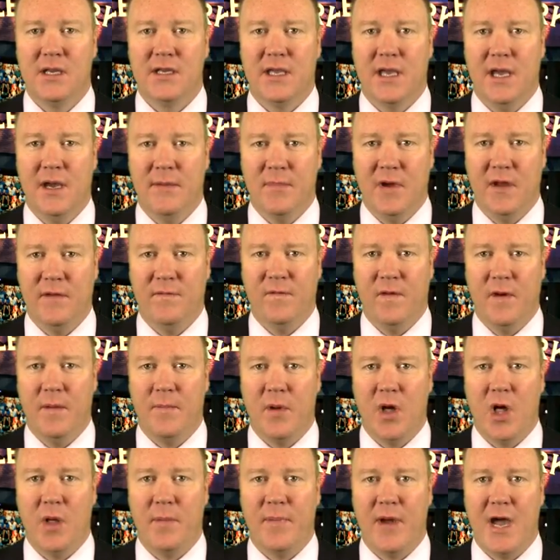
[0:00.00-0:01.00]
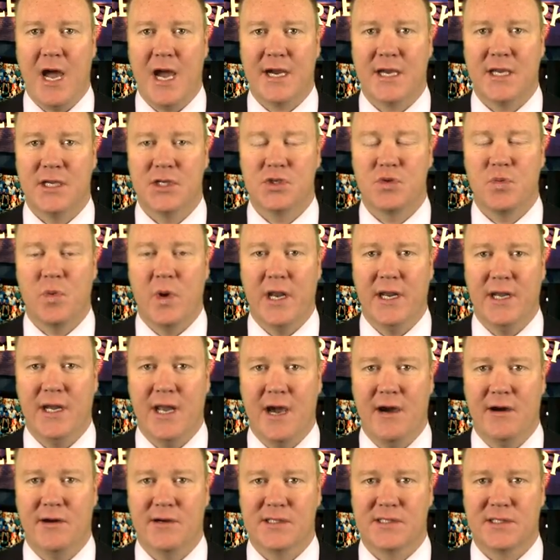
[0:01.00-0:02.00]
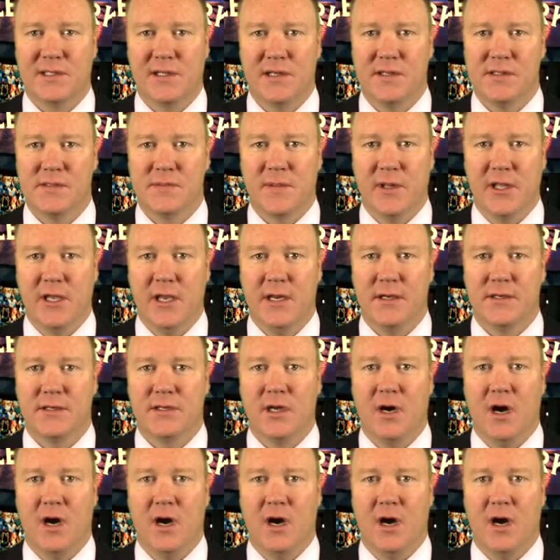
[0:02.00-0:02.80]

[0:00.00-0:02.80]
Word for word: Get my football package right now exclusively at